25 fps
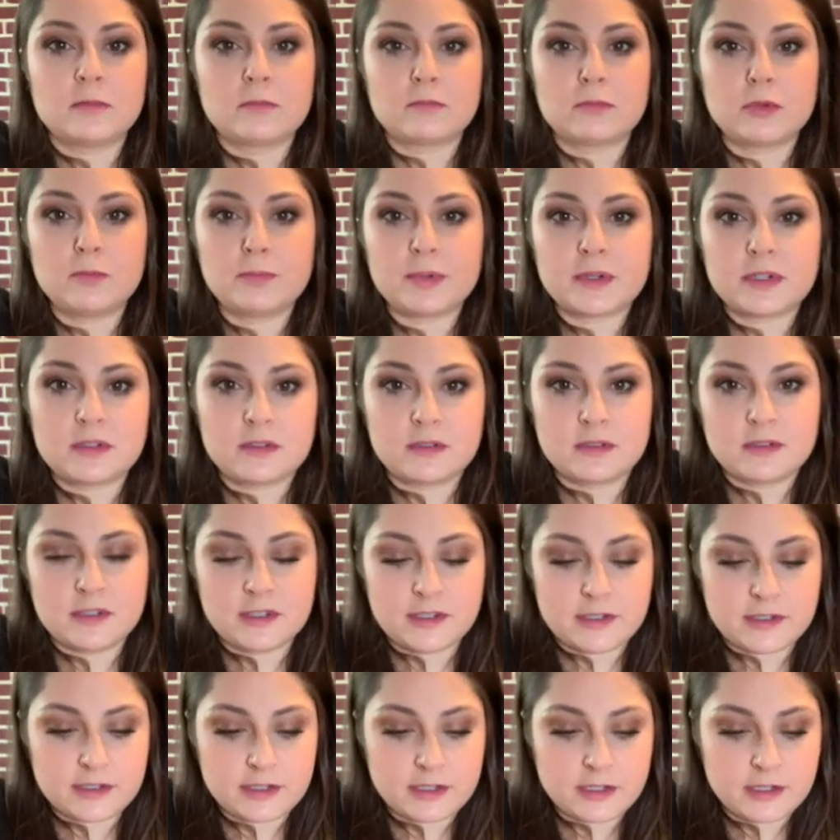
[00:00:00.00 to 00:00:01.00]
Boop.
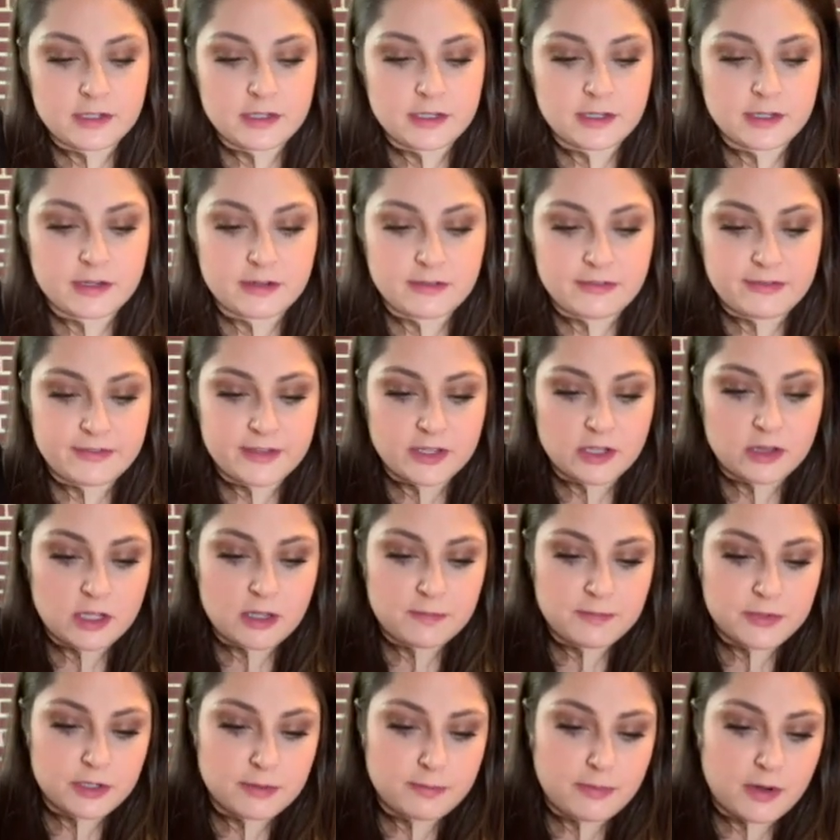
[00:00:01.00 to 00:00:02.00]
I'm going to fill
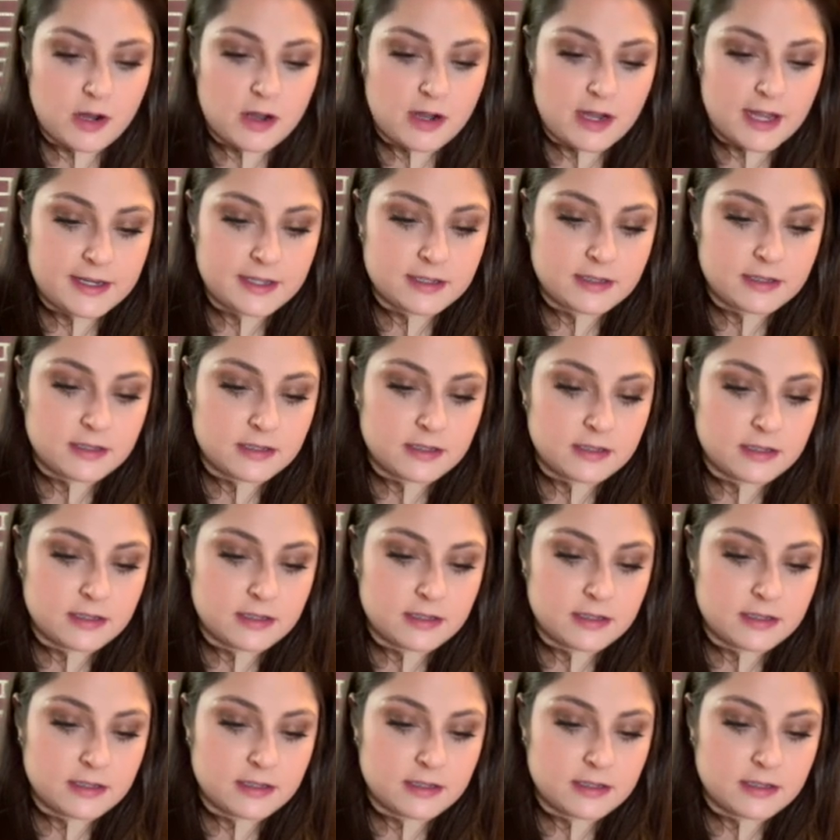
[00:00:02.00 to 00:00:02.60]
up your pod.